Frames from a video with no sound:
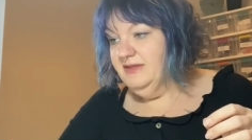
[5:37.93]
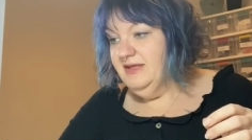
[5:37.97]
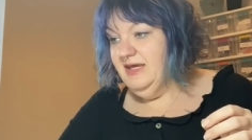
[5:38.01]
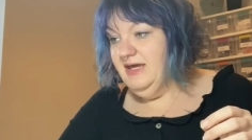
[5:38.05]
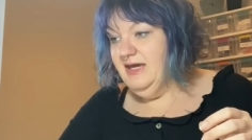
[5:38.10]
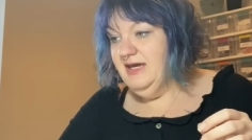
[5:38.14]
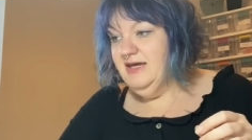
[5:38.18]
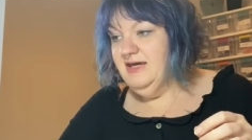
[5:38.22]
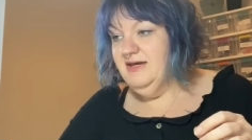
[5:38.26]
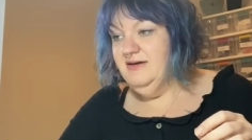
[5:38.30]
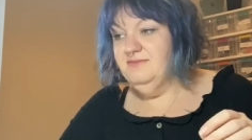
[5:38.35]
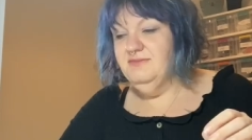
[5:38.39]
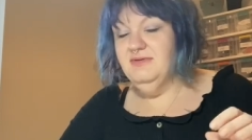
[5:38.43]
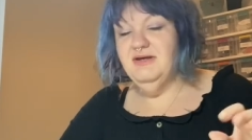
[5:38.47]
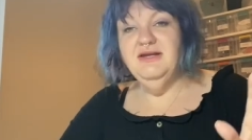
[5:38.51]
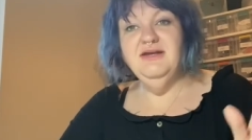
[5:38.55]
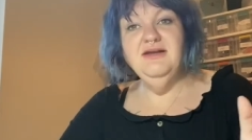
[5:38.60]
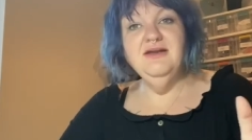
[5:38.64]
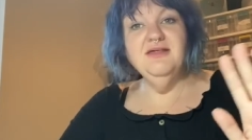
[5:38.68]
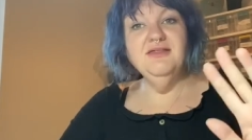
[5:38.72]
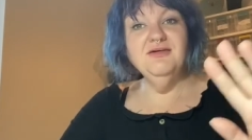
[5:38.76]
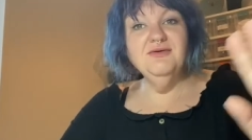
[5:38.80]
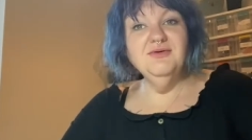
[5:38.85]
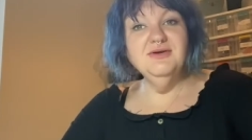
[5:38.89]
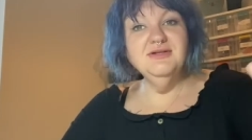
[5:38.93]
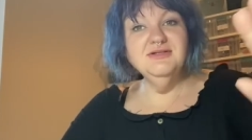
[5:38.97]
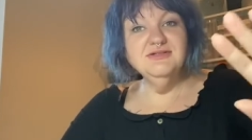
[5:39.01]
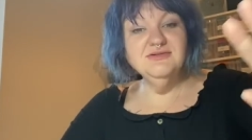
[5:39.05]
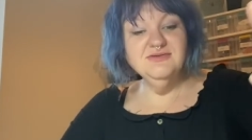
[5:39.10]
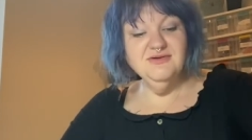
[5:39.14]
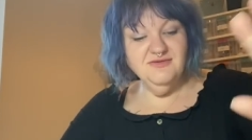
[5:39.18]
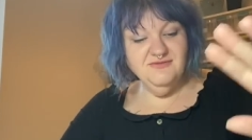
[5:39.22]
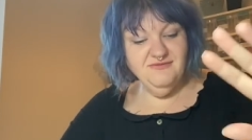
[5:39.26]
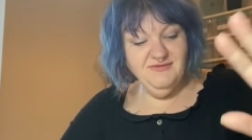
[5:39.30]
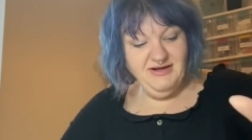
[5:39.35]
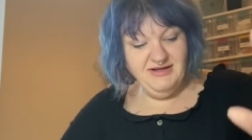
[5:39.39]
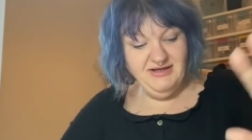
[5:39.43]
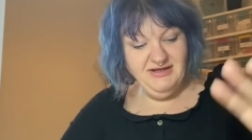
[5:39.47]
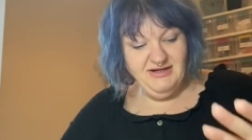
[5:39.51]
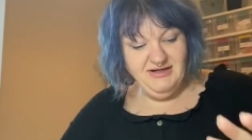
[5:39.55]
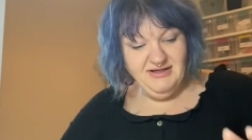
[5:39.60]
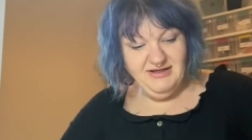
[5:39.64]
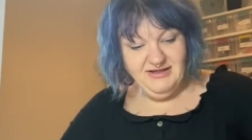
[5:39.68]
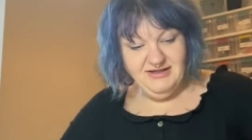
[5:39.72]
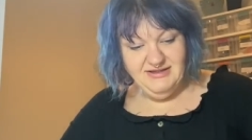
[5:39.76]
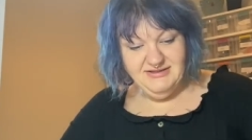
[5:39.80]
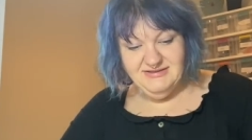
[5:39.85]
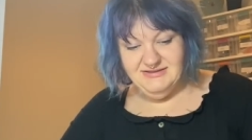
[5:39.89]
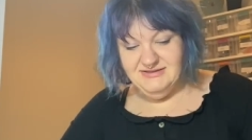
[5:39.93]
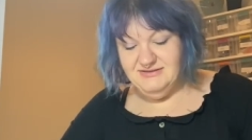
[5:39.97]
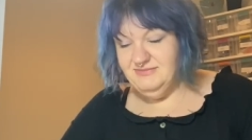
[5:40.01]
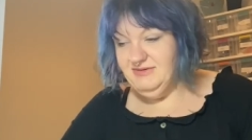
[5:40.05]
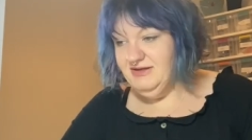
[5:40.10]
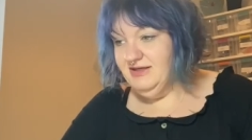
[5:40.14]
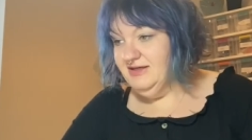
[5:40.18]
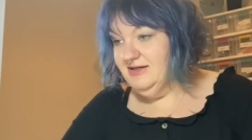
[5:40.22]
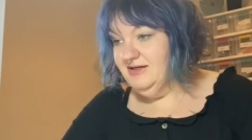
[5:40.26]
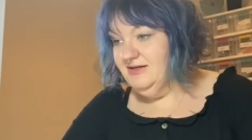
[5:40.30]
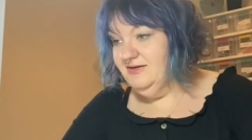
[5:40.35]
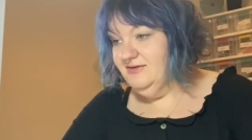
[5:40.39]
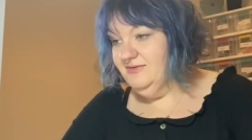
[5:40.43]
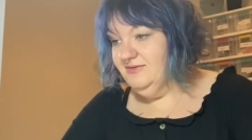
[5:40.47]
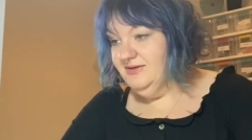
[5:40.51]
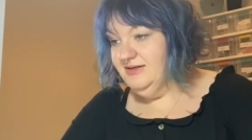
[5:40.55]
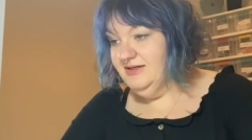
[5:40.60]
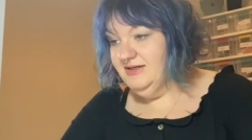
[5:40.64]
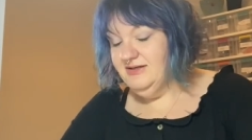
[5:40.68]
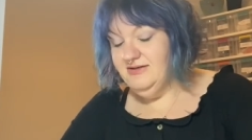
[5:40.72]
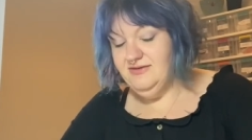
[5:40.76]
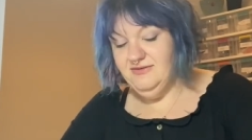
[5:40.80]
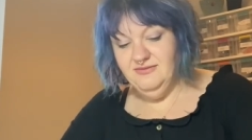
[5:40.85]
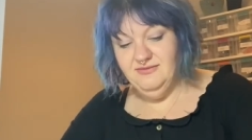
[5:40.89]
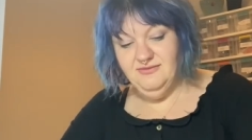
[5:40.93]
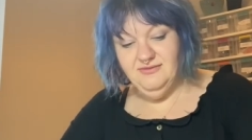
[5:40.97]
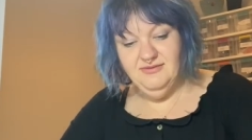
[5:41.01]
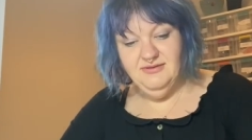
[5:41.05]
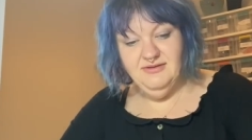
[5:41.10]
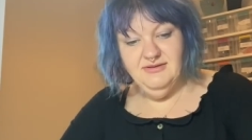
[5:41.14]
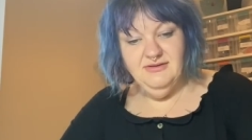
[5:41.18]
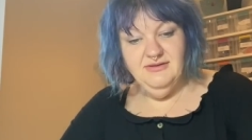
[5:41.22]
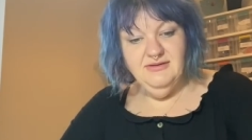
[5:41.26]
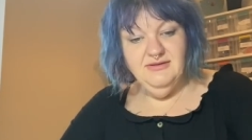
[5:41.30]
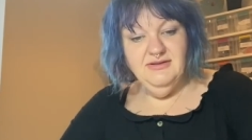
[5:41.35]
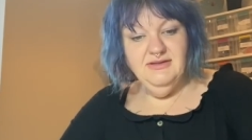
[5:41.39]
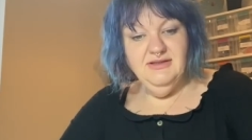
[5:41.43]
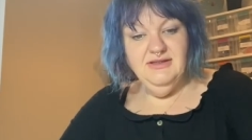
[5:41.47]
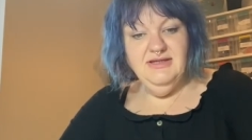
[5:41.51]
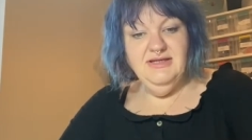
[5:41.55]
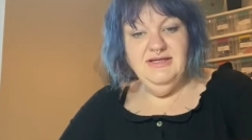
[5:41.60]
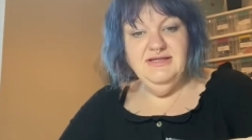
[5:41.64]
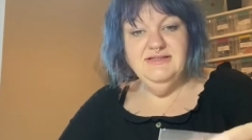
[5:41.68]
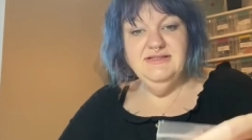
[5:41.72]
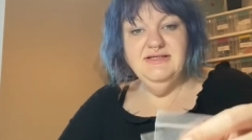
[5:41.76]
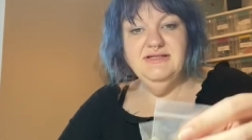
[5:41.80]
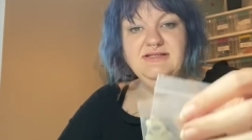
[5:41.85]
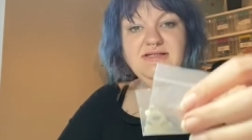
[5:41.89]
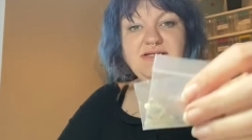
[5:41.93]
Another one to a regular customer, hello, hello, is this